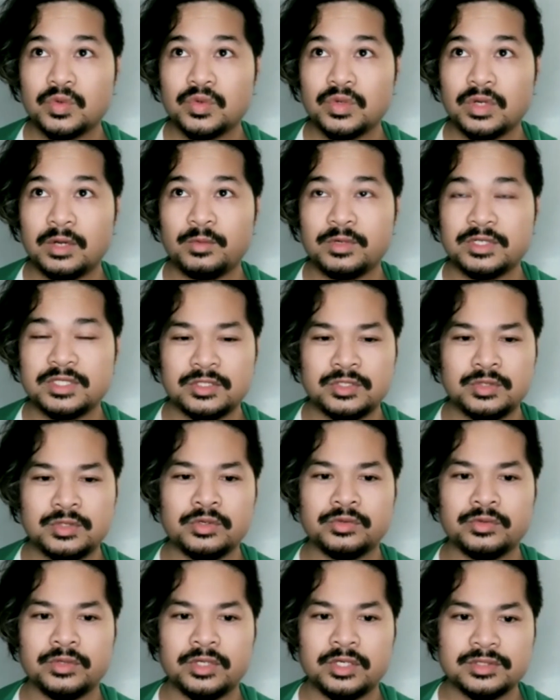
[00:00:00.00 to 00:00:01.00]
I want to say 2 or
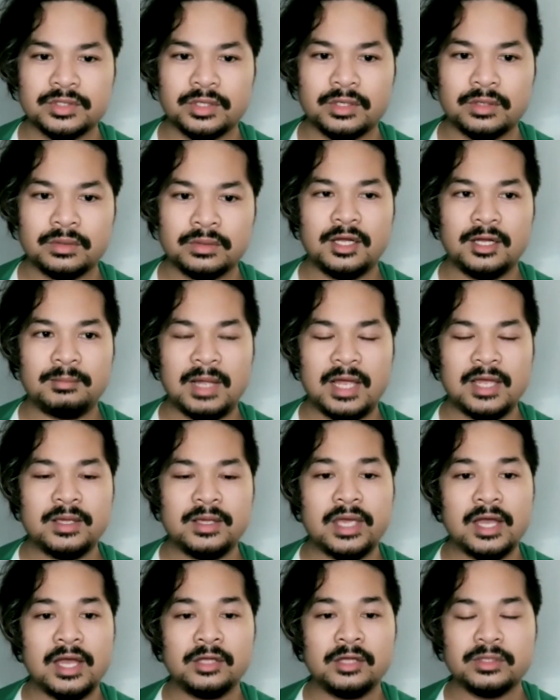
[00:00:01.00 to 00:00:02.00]
3 years ago, I
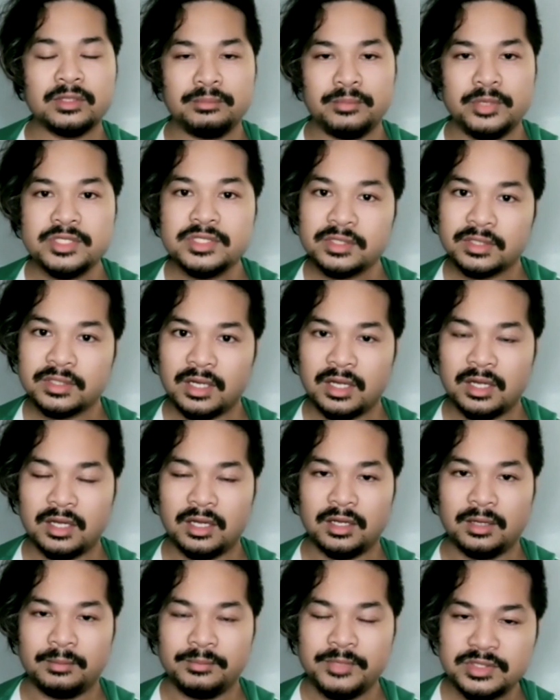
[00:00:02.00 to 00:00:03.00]
held a music
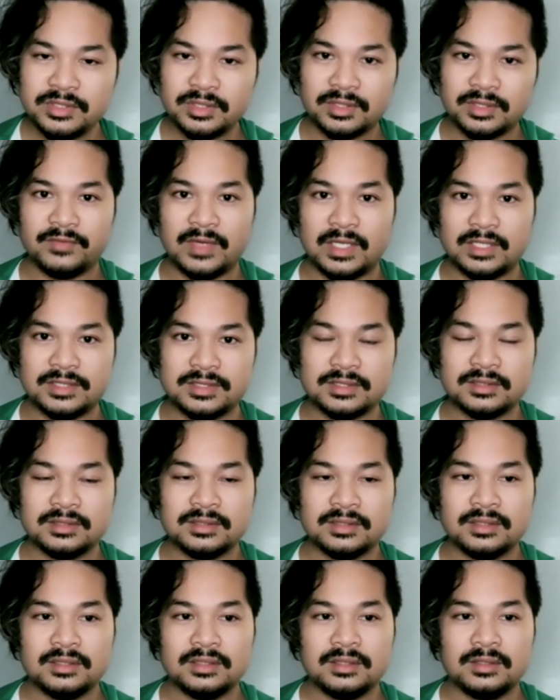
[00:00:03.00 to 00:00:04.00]
events
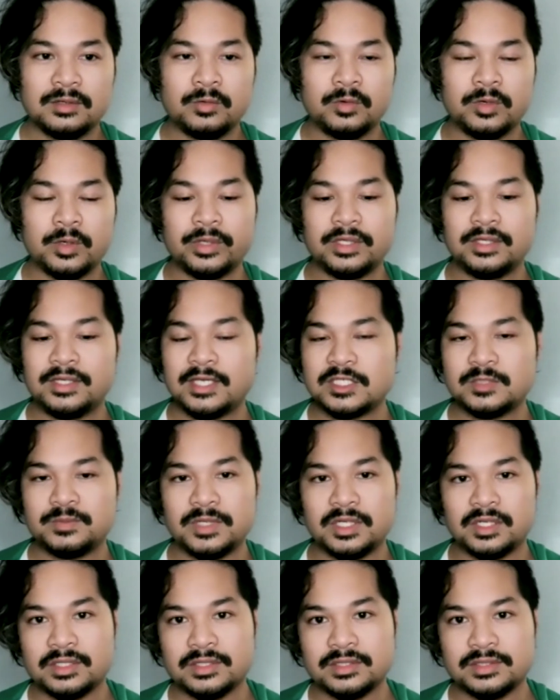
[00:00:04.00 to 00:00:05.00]
where we guest
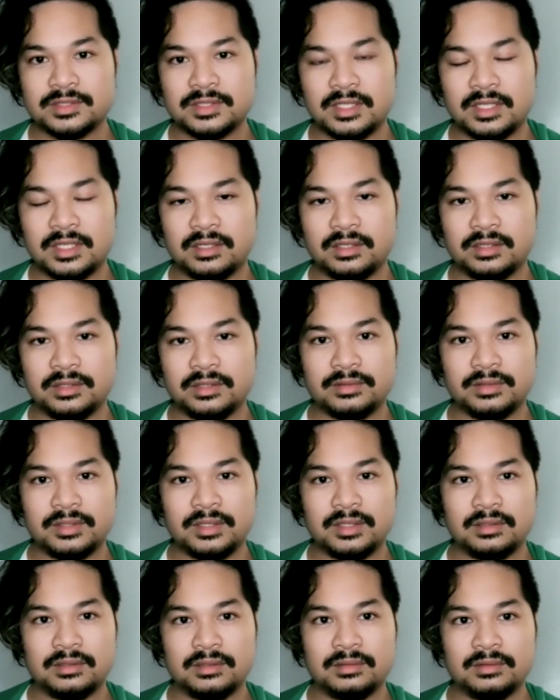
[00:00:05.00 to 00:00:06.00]
speakers
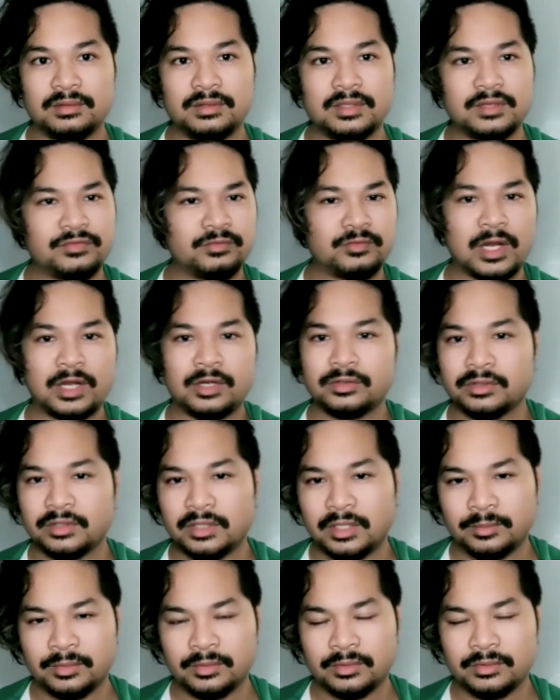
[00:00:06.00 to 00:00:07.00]
in different record
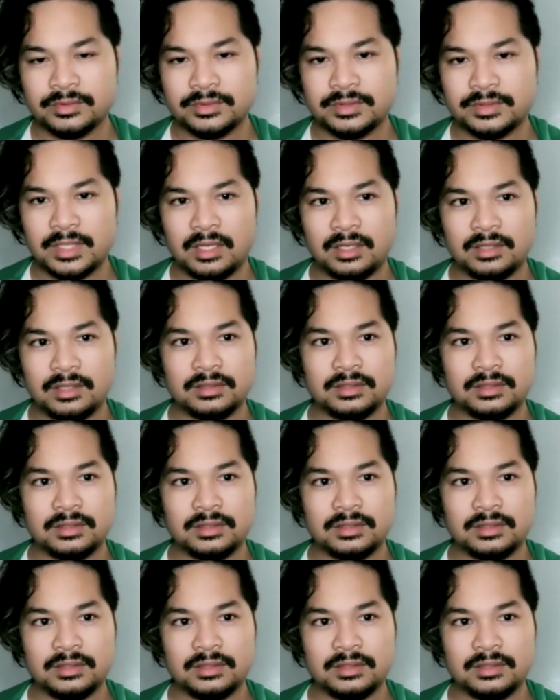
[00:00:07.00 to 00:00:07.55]
labels and